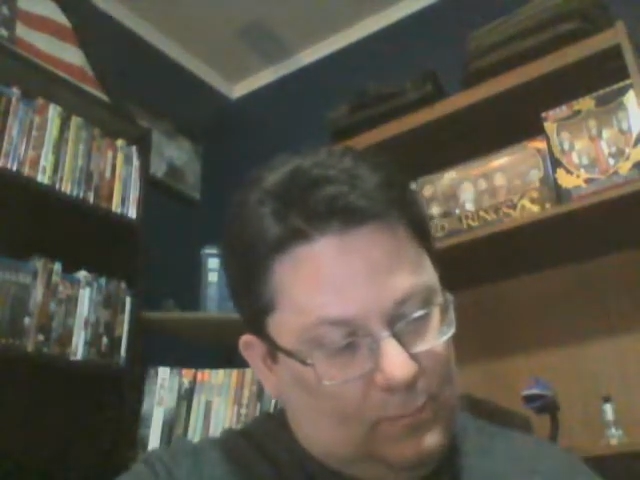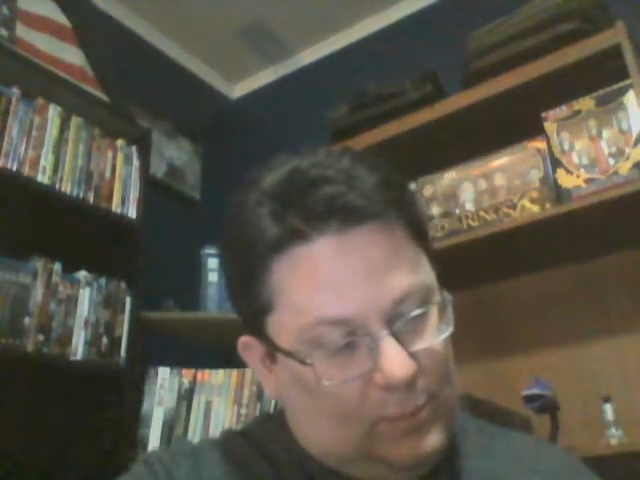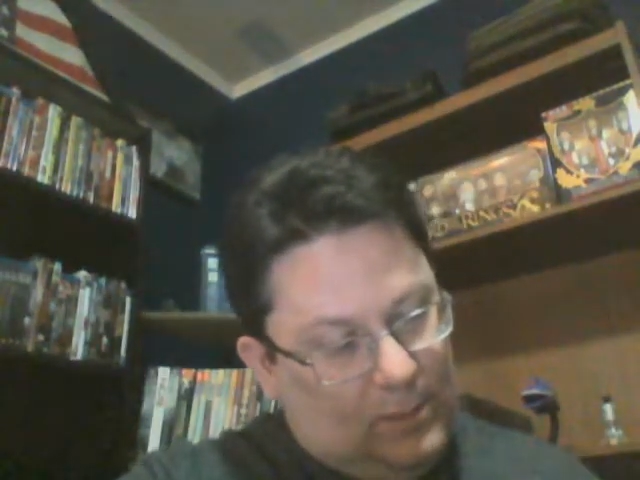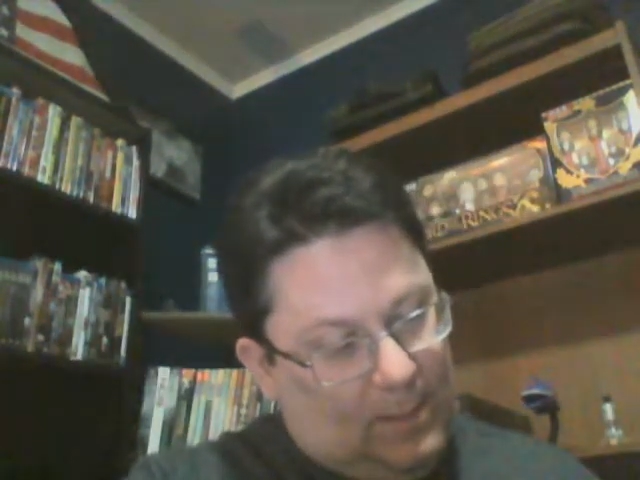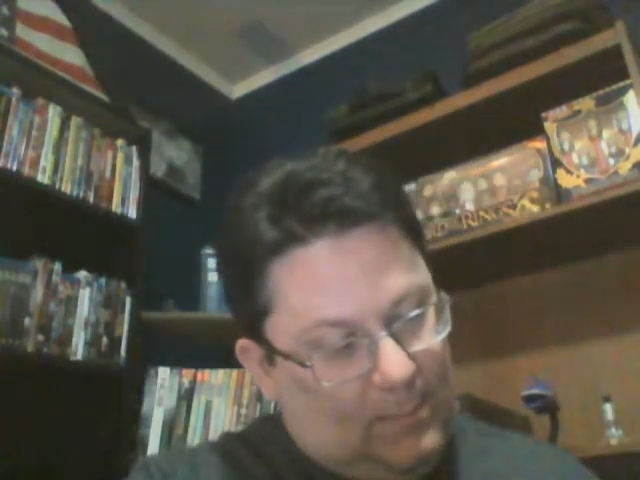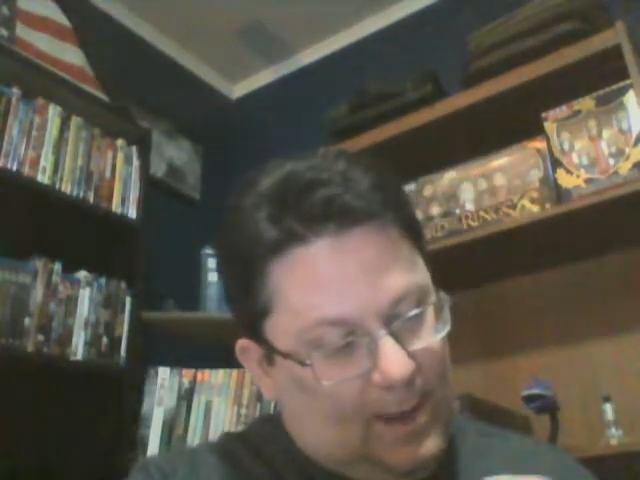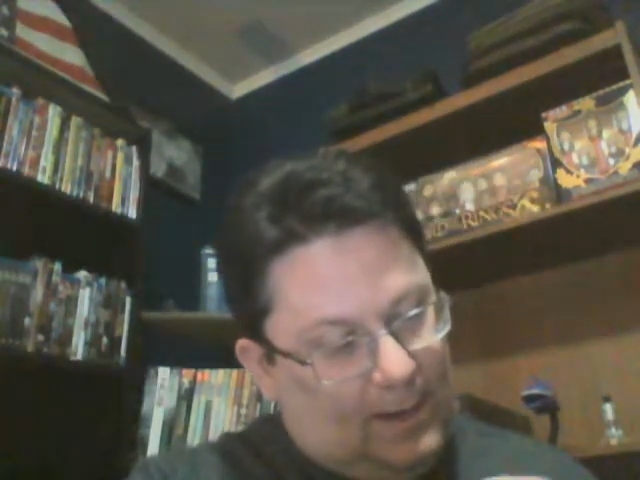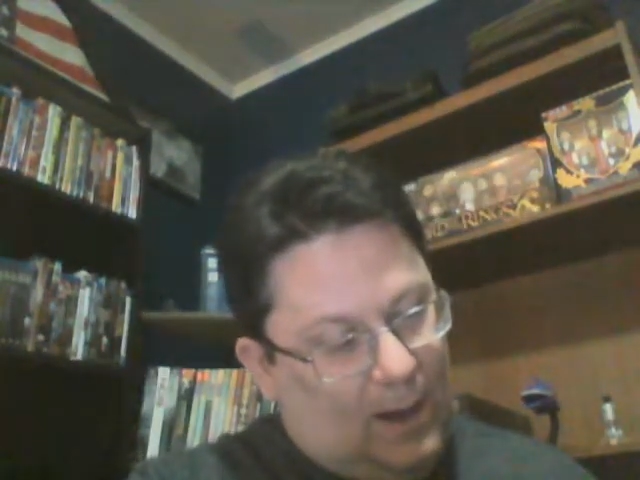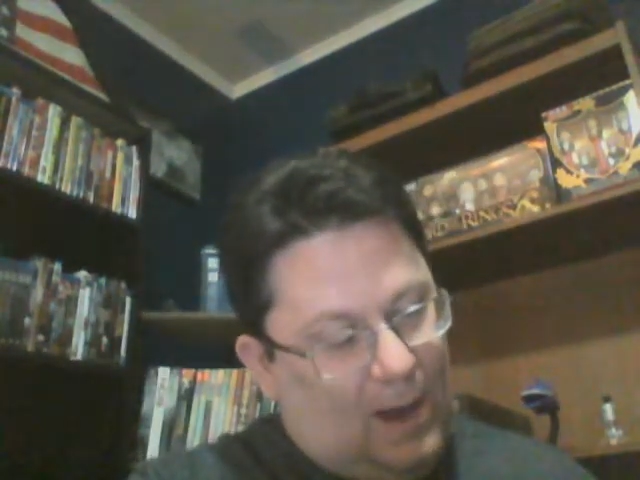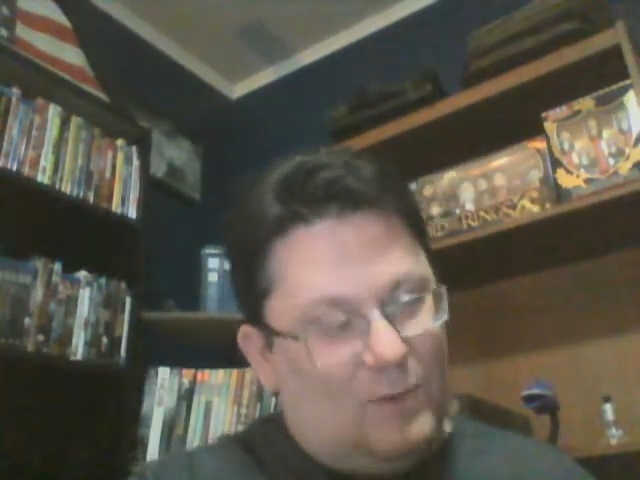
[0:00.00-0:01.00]
Put that back
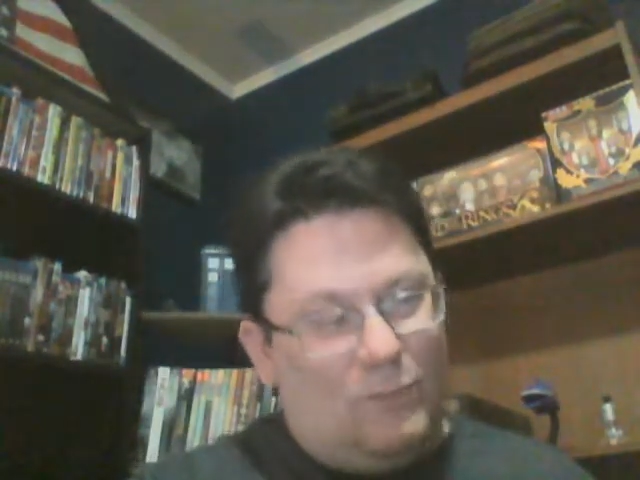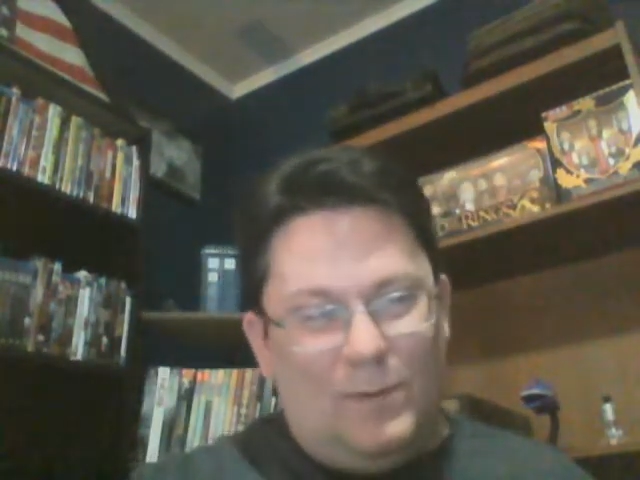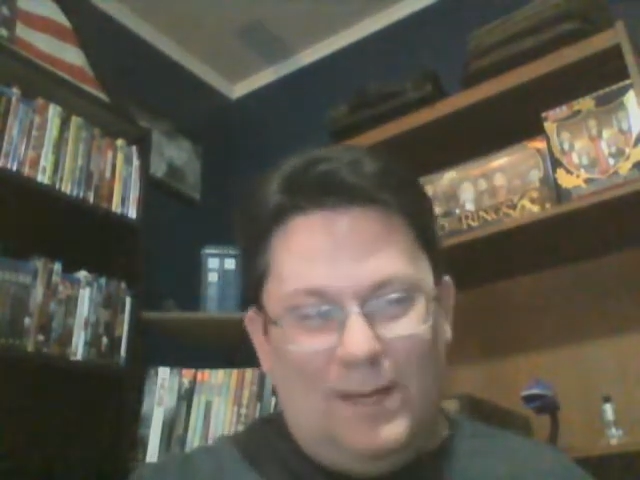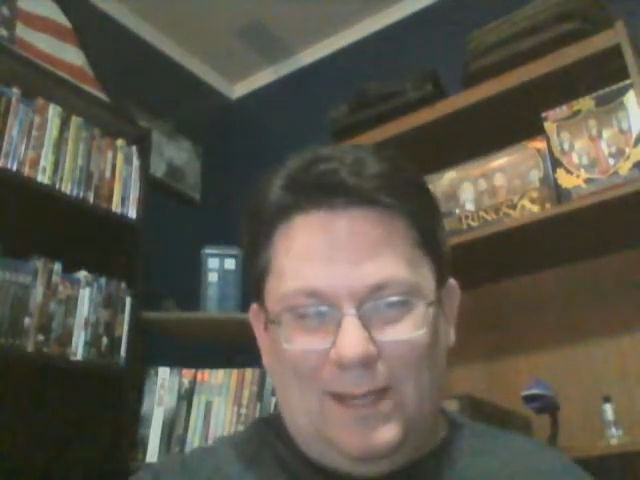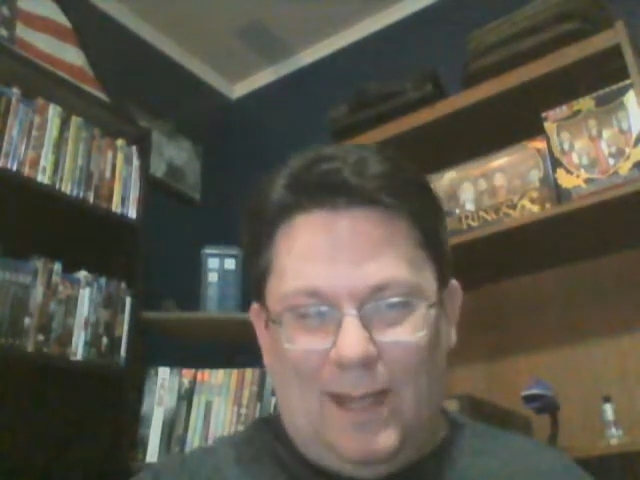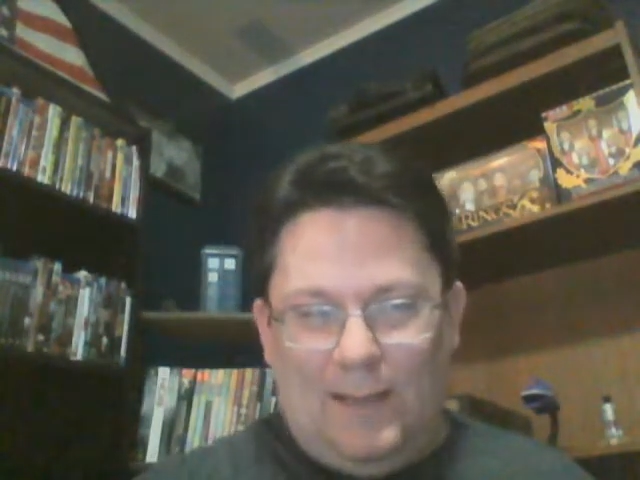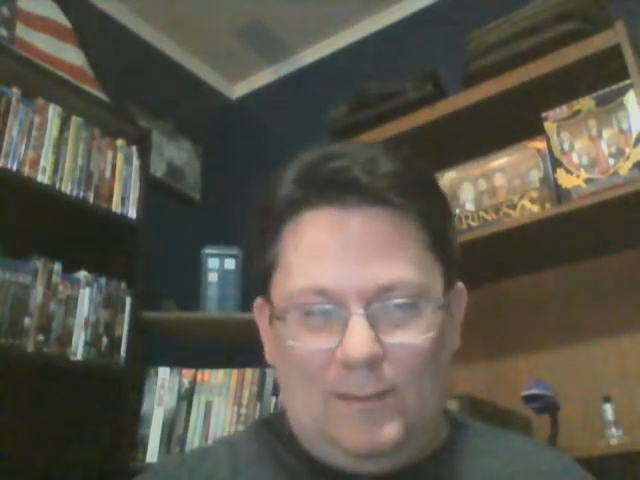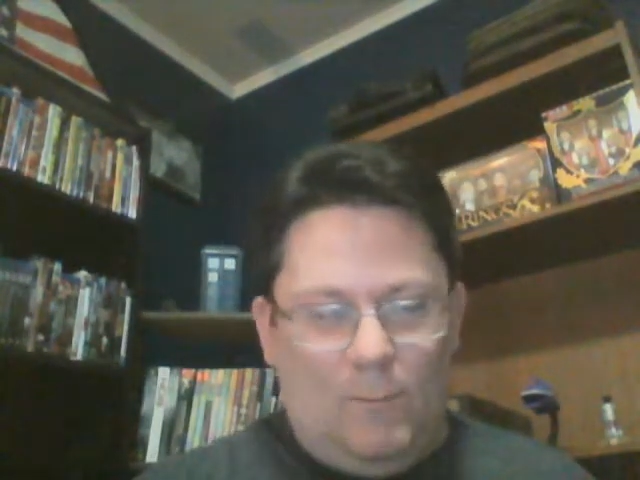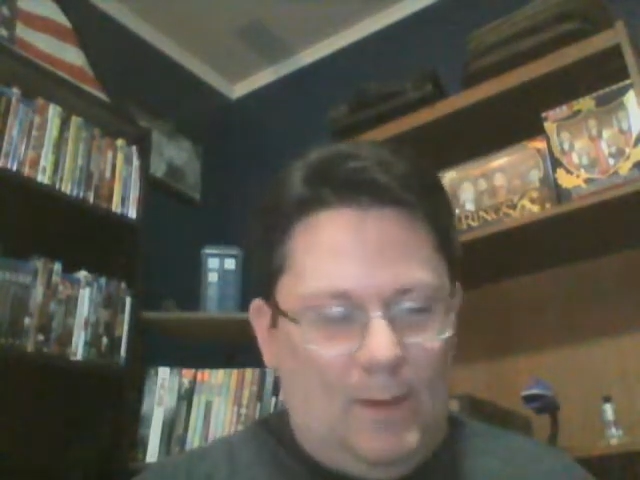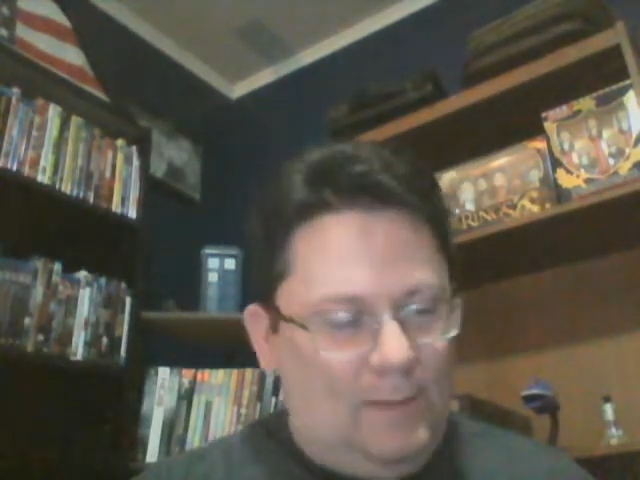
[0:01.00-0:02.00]
here. I don't really like
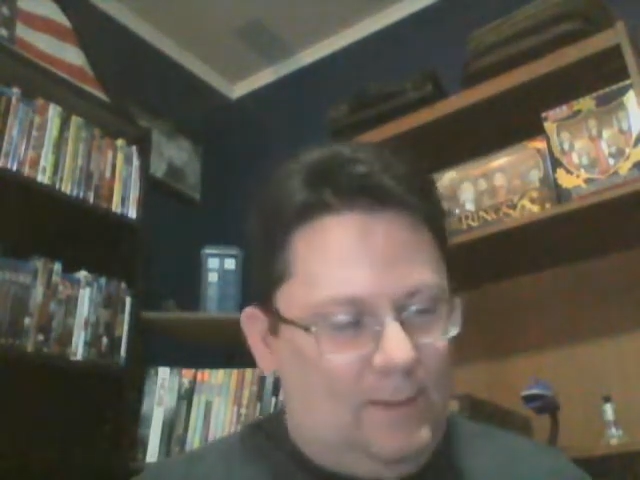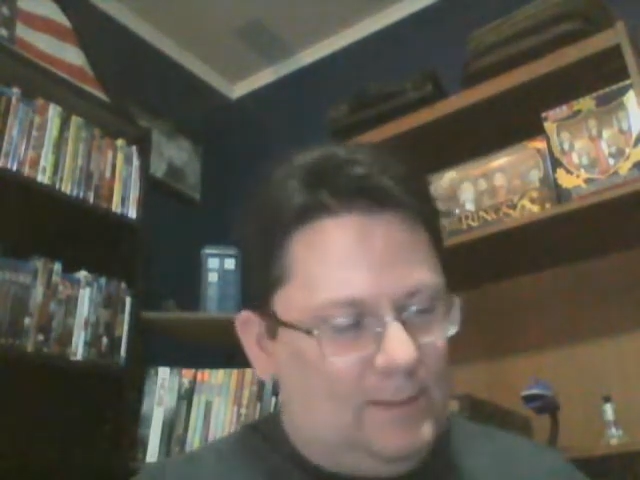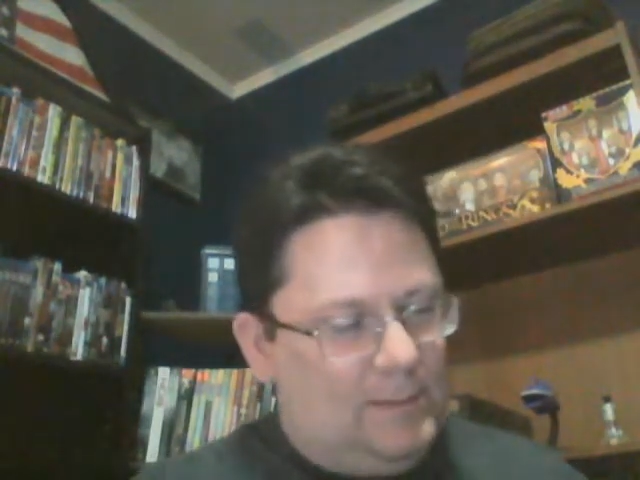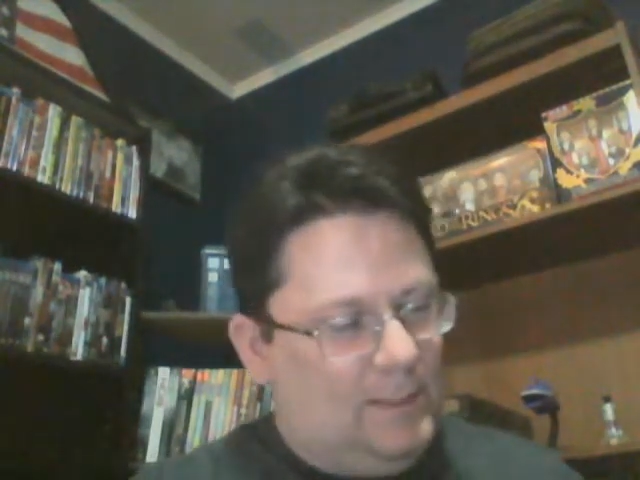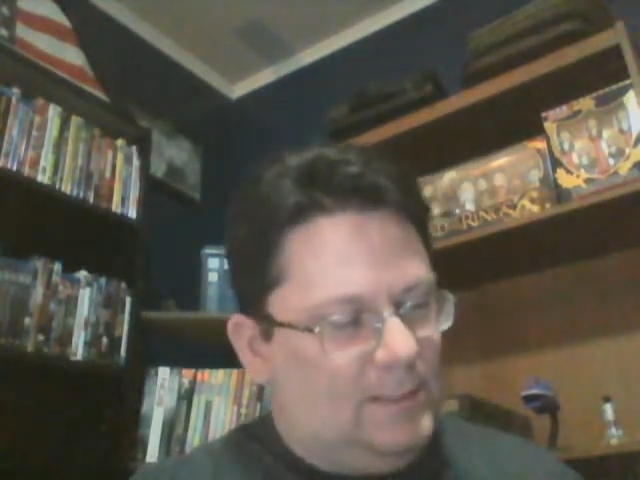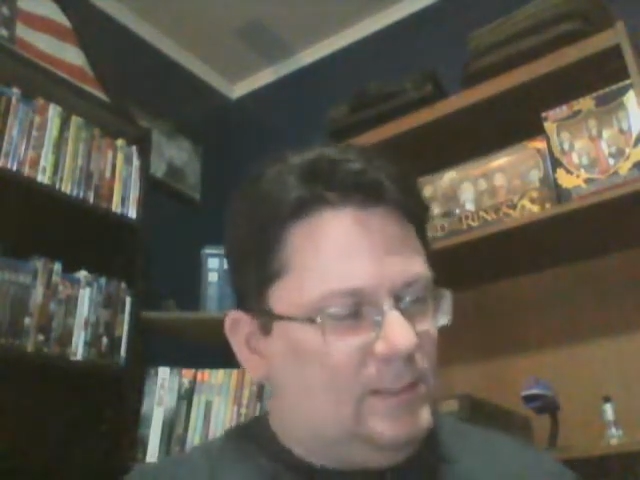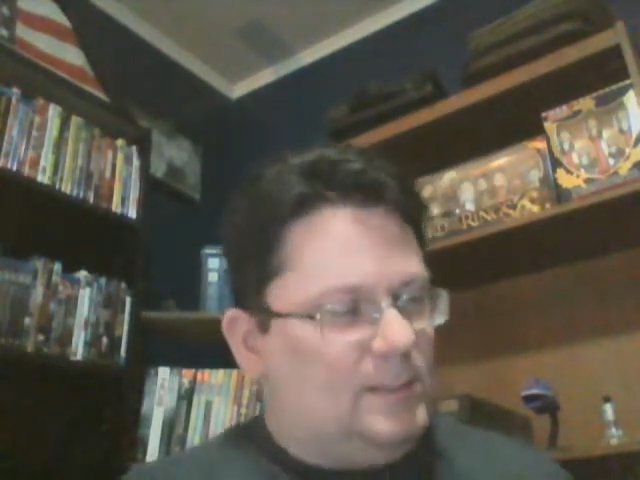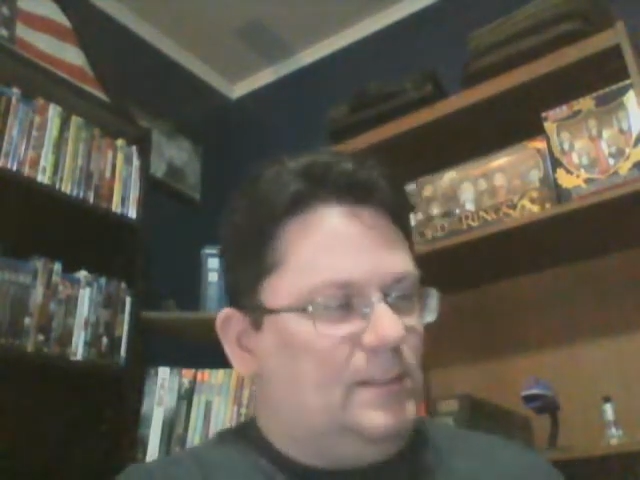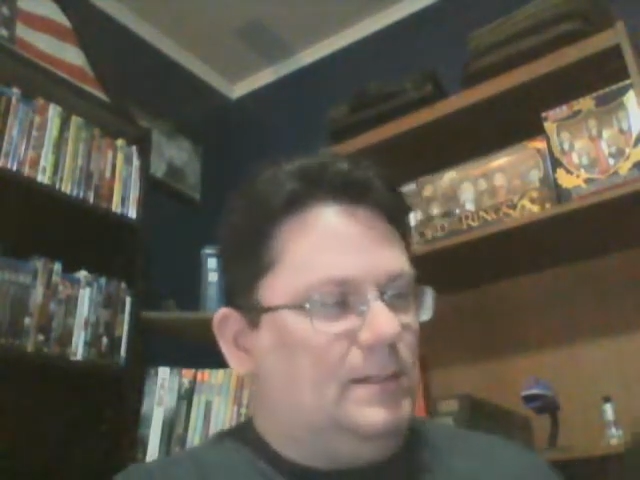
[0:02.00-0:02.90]
the way that it's